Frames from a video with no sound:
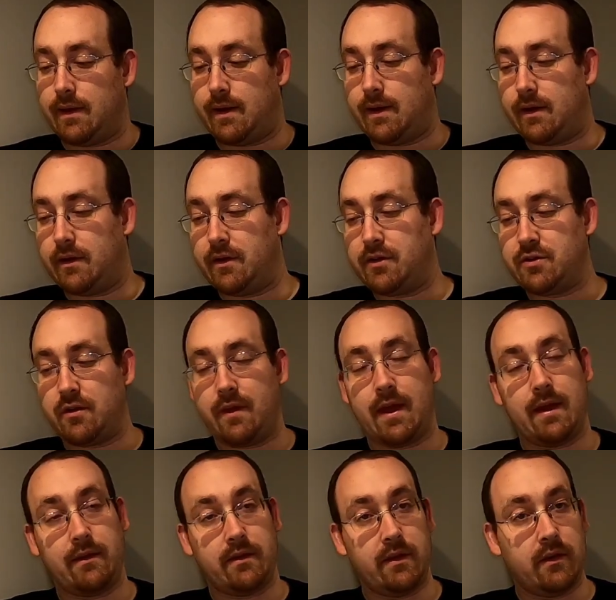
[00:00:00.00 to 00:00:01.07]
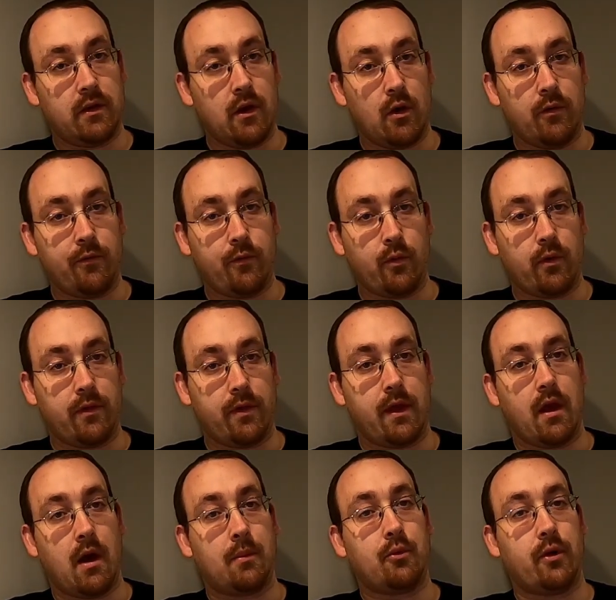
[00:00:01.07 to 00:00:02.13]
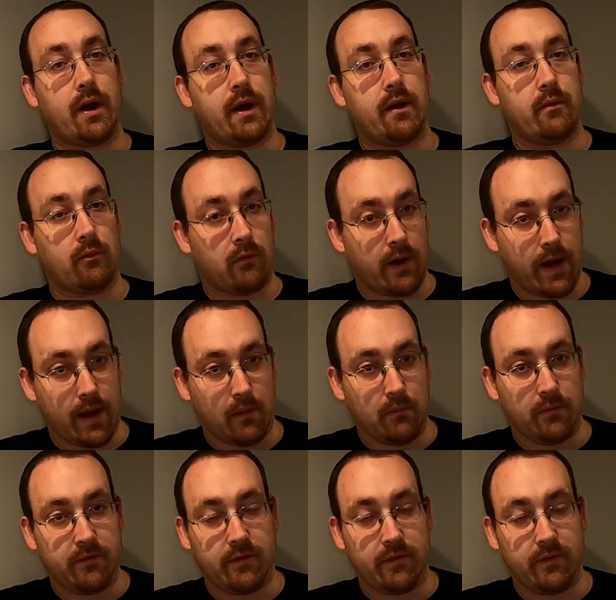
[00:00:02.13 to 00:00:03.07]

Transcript: In addition, that did go for the upgraded RAM.